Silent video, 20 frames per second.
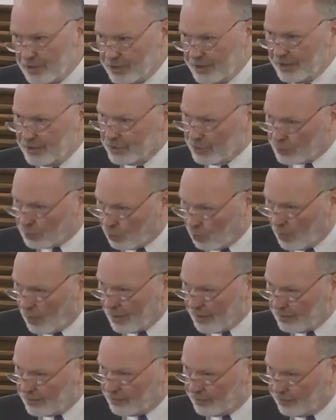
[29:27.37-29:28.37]
Jesus
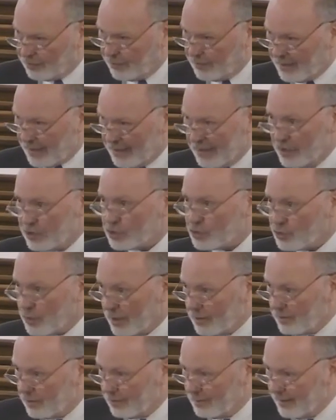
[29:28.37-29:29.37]
wanted to do that. He
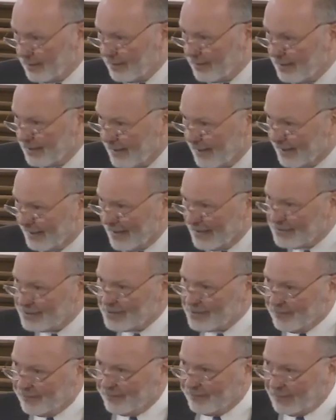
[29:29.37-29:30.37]
struggled
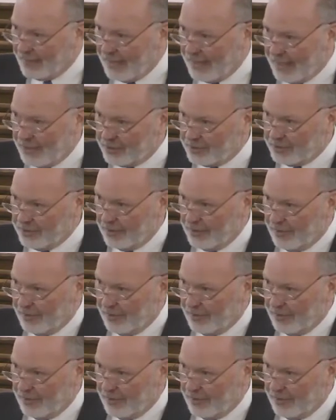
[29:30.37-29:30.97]
against the flesh.